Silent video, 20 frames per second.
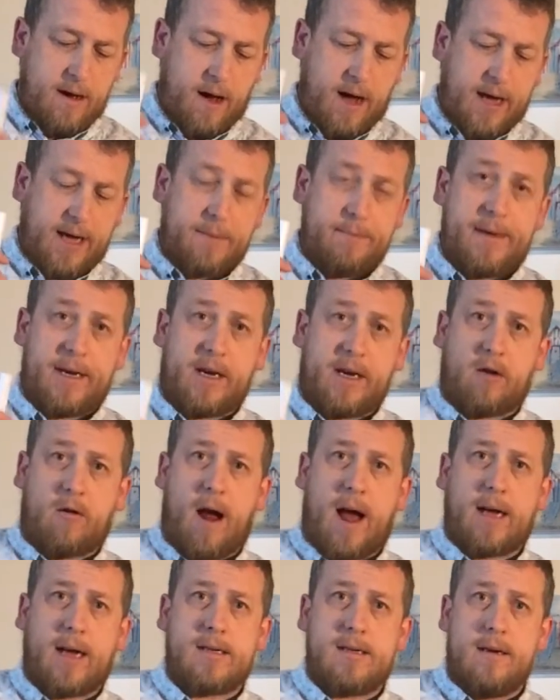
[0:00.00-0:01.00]
I can be
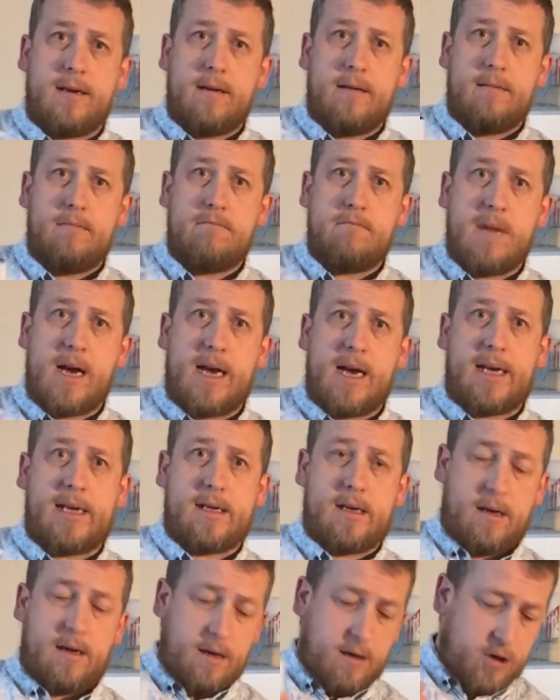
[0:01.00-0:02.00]
cracked,
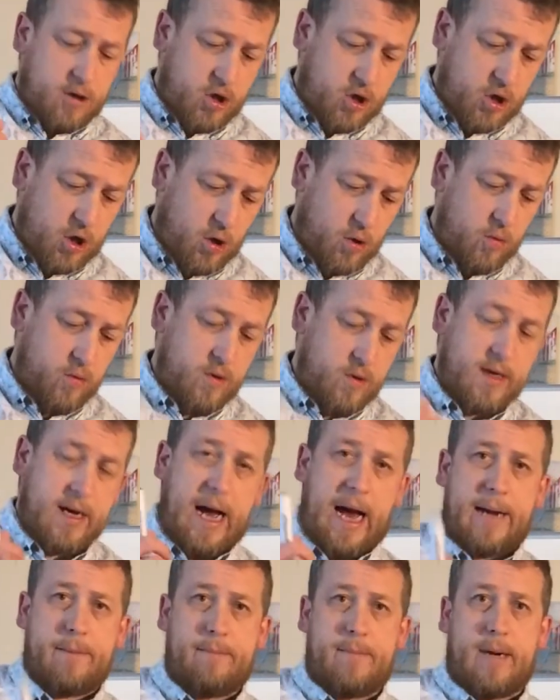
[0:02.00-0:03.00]
made, told,
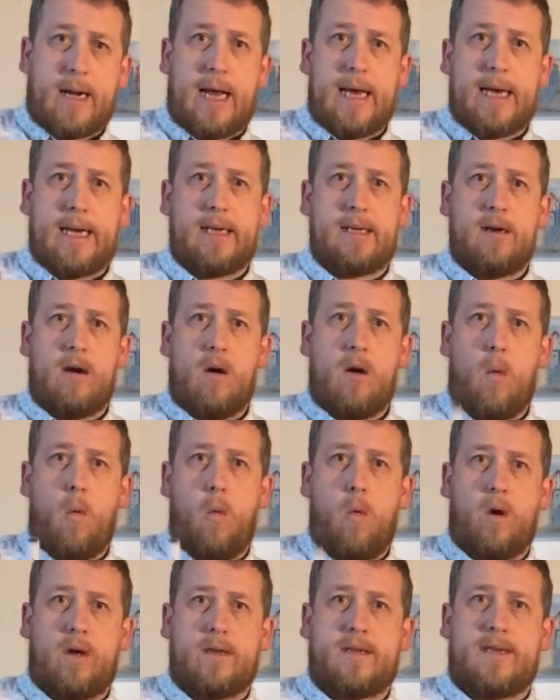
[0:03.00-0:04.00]
and played.
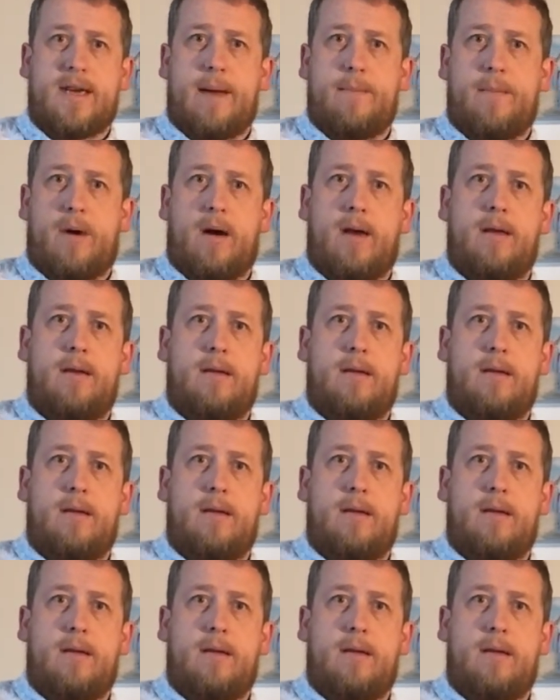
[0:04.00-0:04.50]
What am